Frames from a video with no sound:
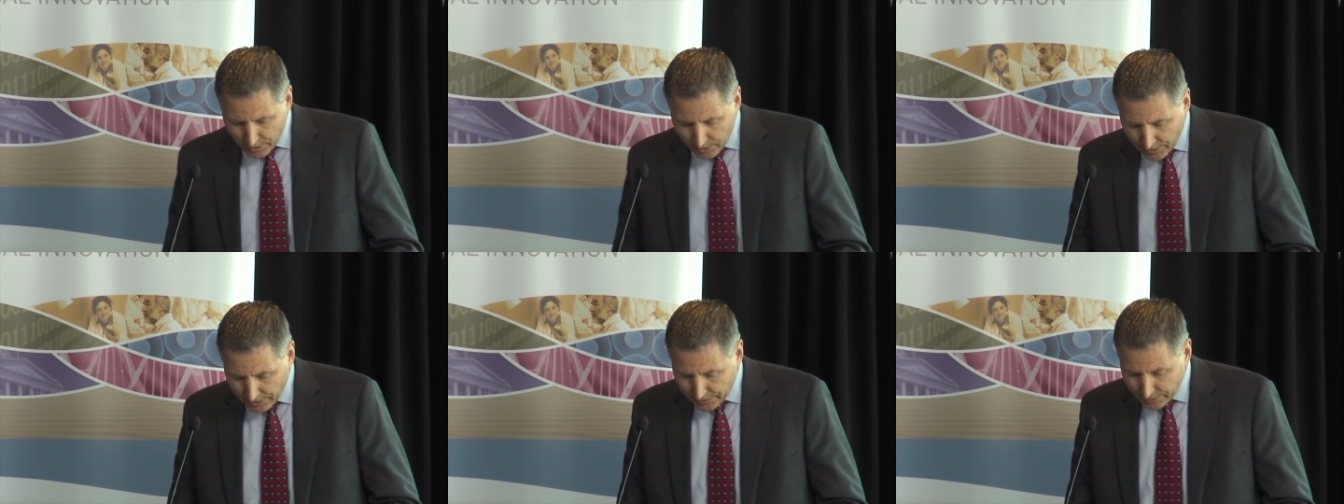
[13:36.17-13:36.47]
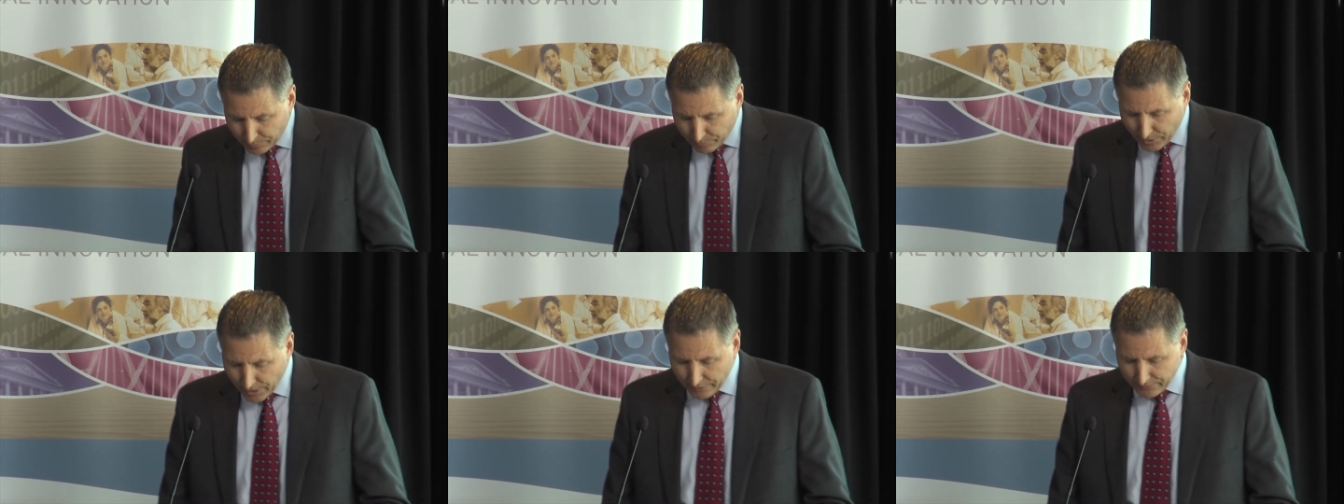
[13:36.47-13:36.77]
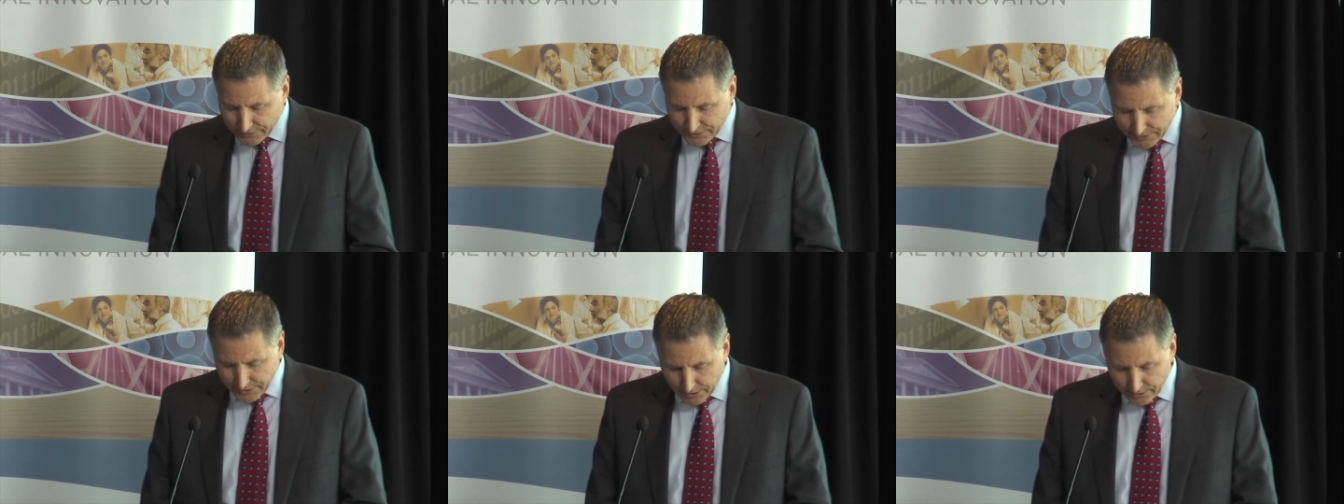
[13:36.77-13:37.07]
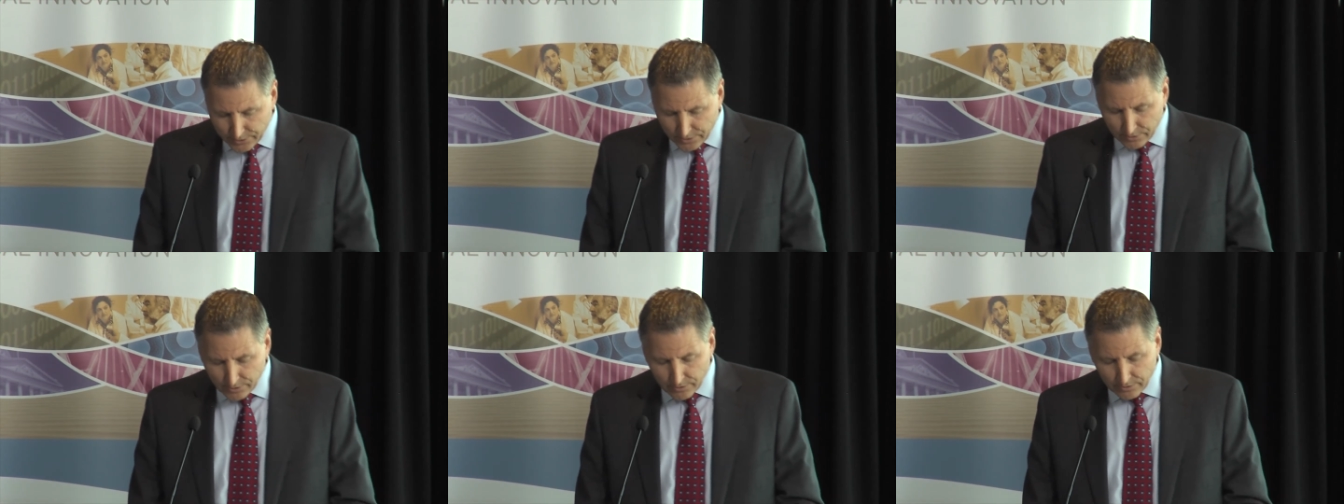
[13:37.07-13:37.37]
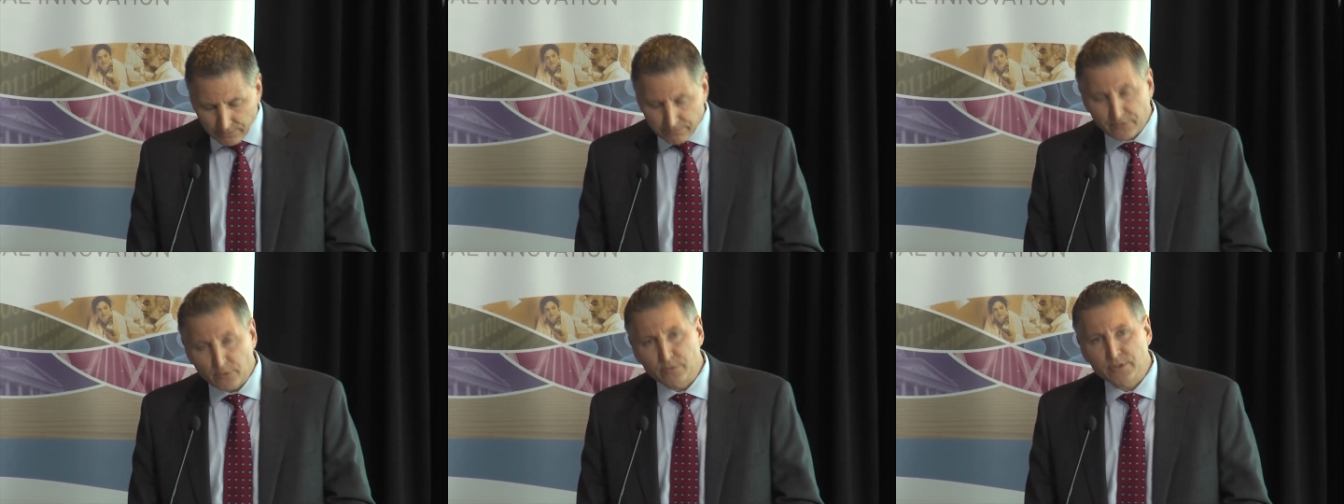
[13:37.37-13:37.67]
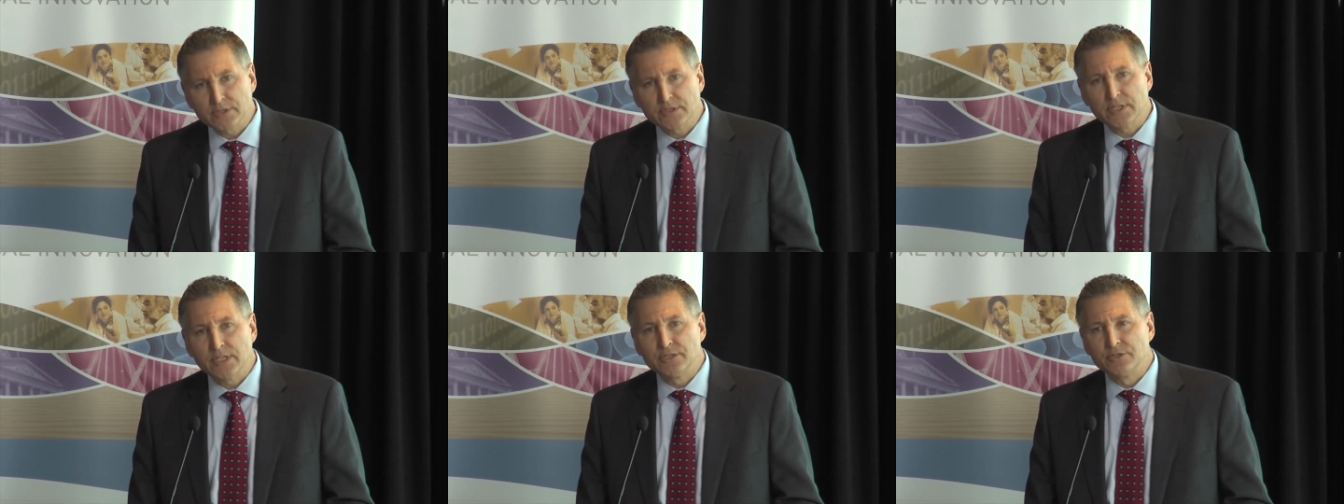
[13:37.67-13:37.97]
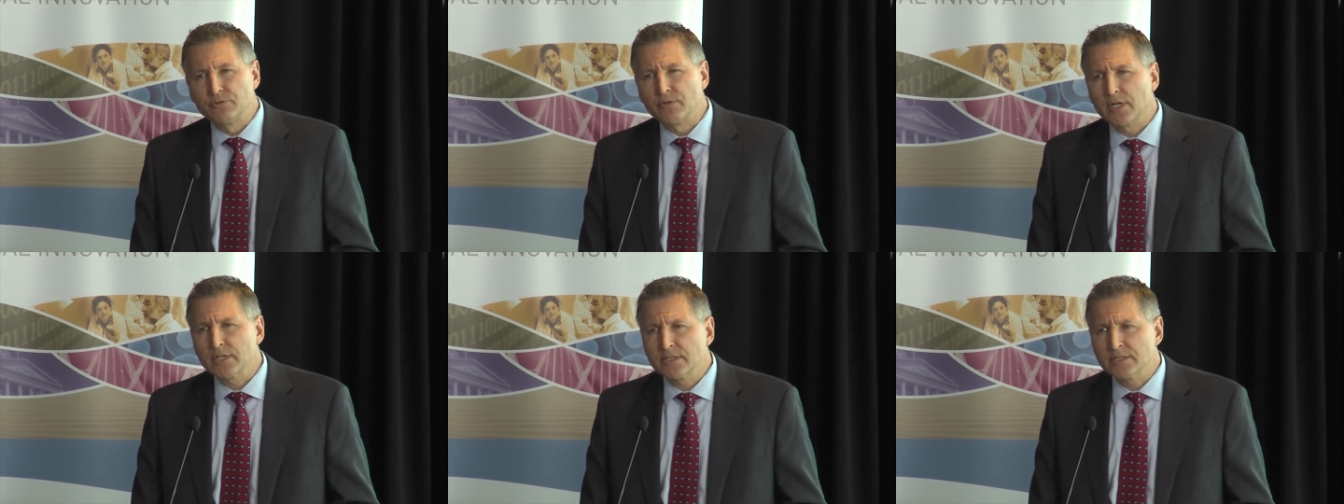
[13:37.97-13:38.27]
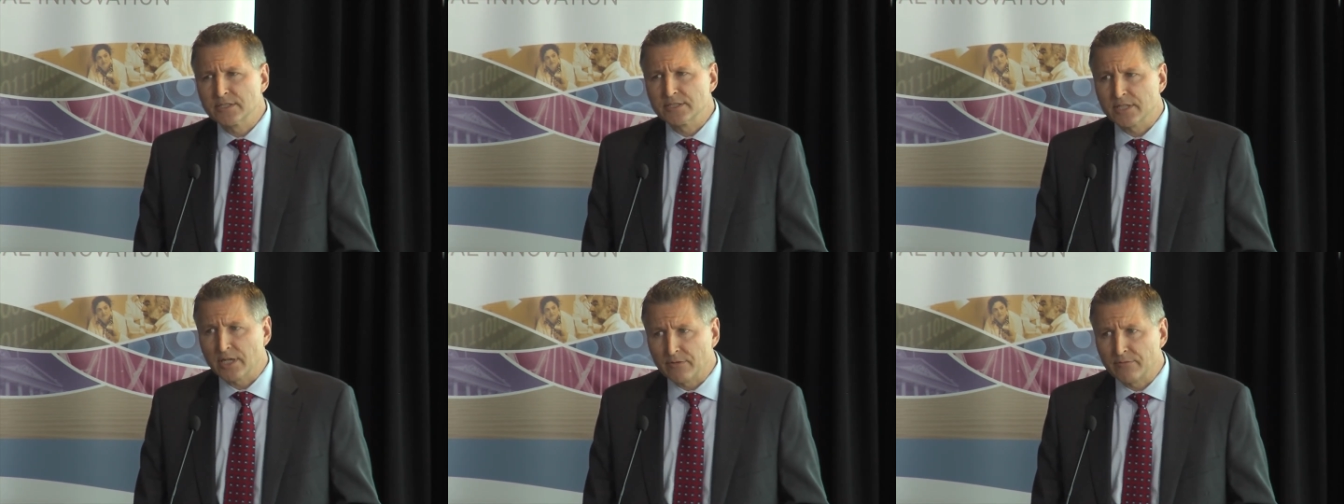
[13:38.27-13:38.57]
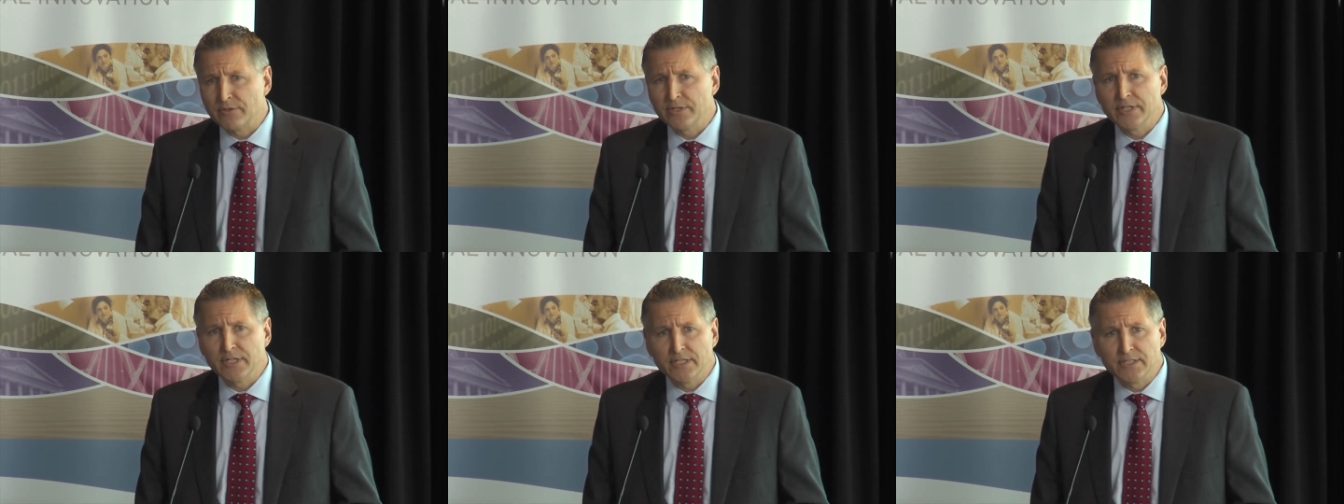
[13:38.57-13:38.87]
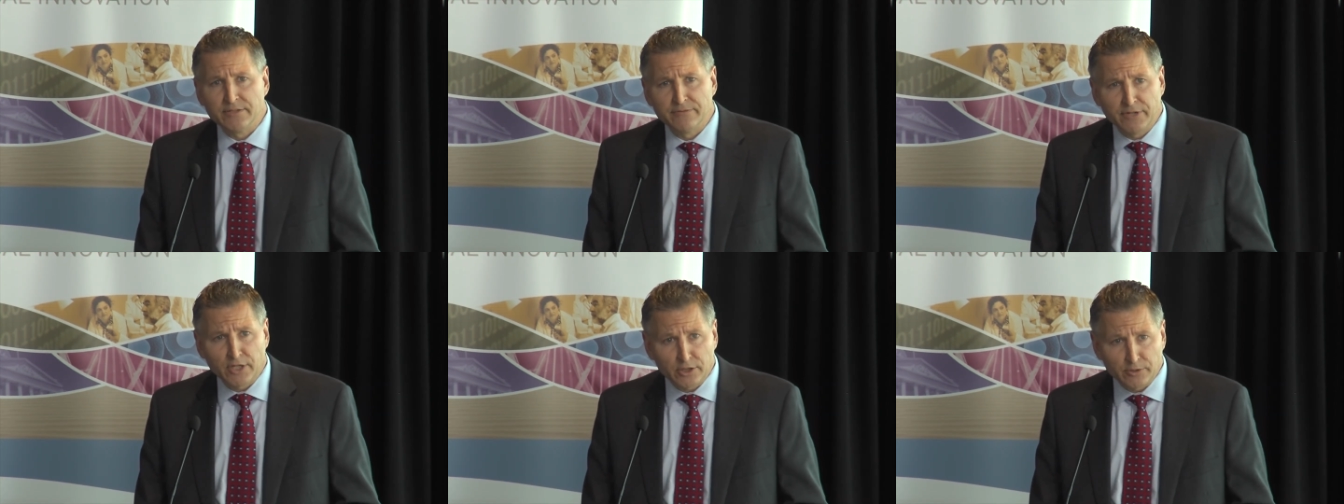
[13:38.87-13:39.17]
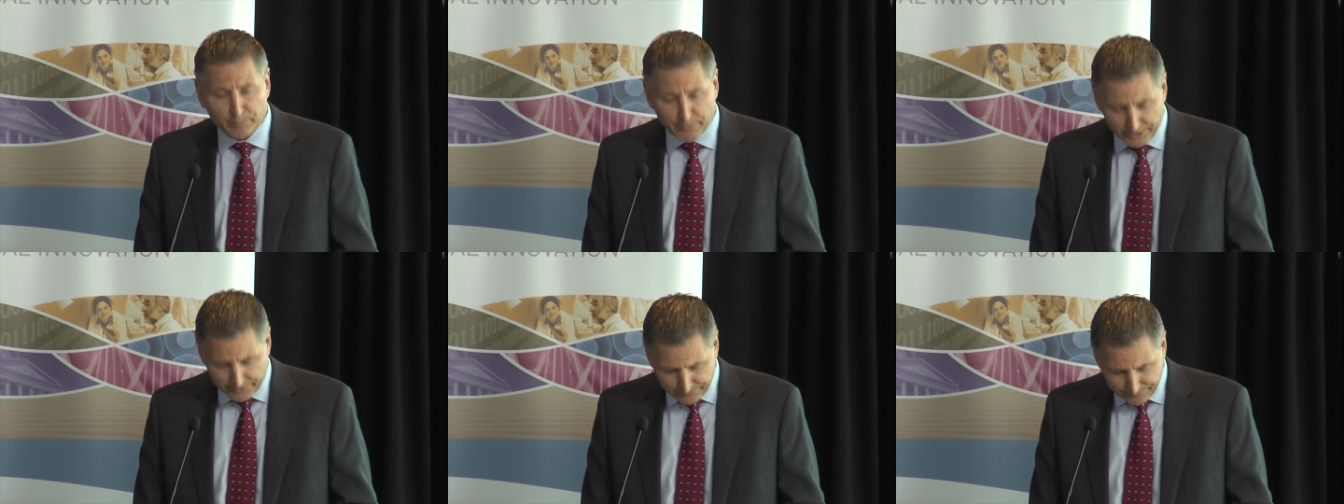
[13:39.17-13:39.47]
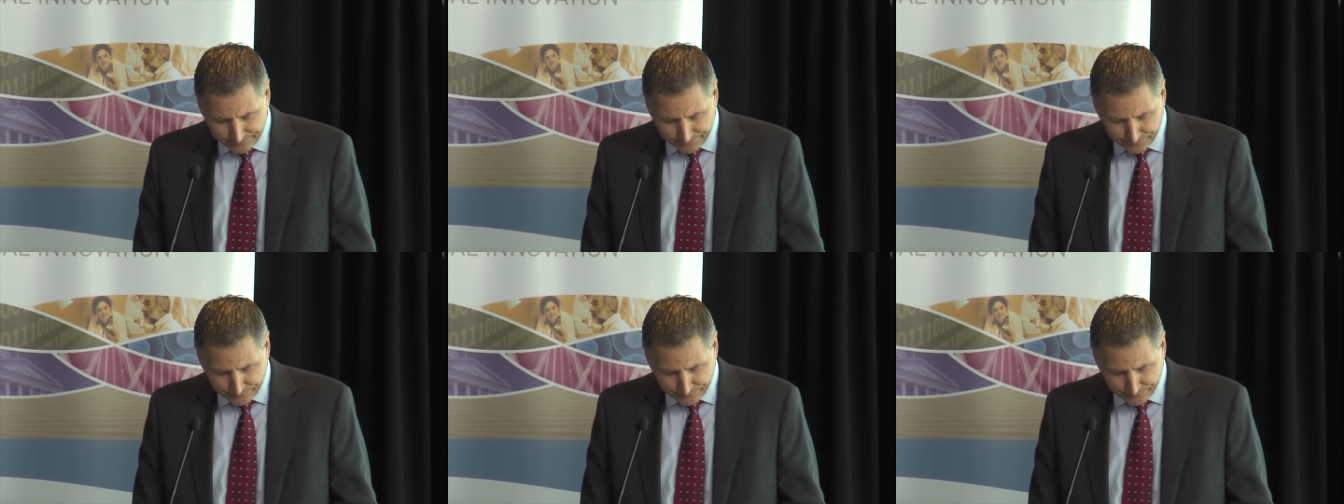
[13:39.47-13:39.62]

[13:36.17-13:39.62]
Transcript: in the private sector focused on drug discovery and development.